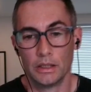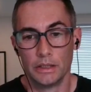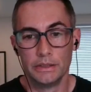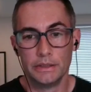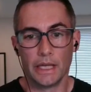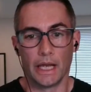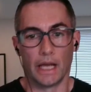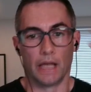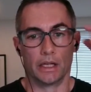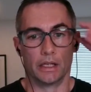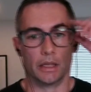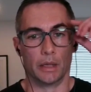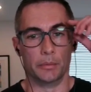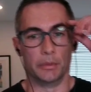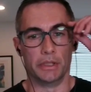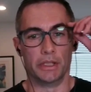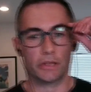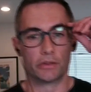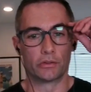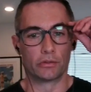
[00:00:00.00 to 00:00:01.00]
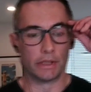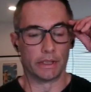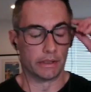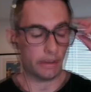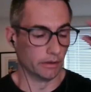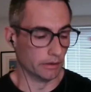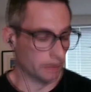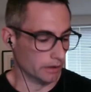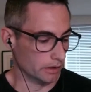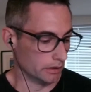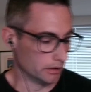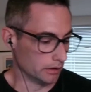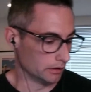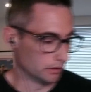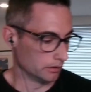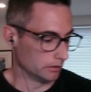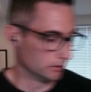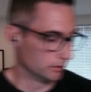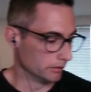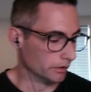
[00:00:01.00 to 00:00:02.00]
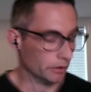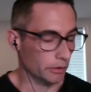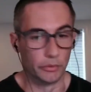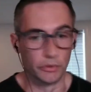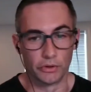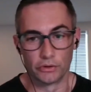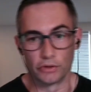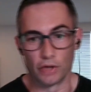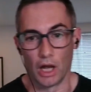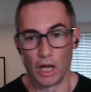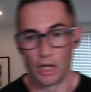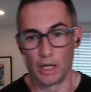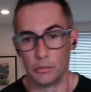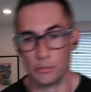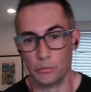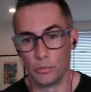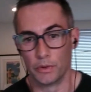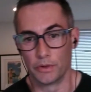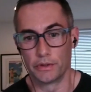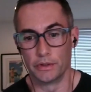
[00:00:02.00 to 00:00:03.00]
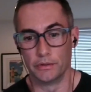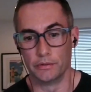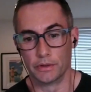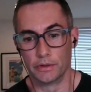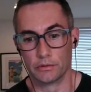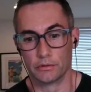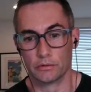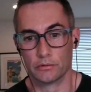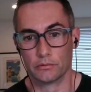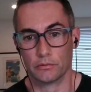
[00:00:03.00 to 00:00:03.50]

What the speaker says: Yeah, I mean, it's like there was a time with even